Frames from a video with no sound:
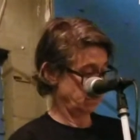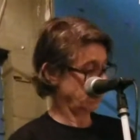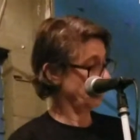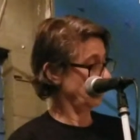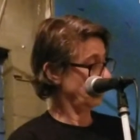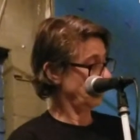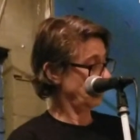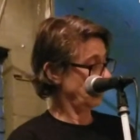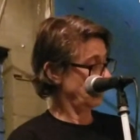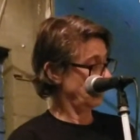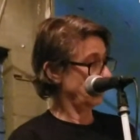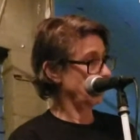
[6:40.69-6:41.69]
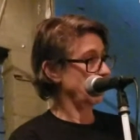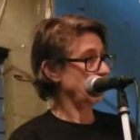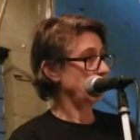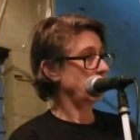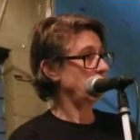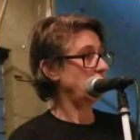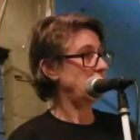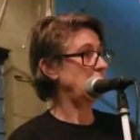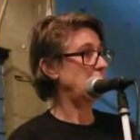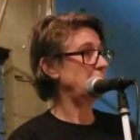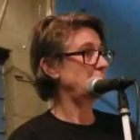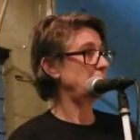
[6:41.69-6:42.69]
Prince poem?
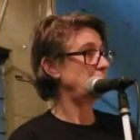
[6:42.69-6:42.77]
Huh?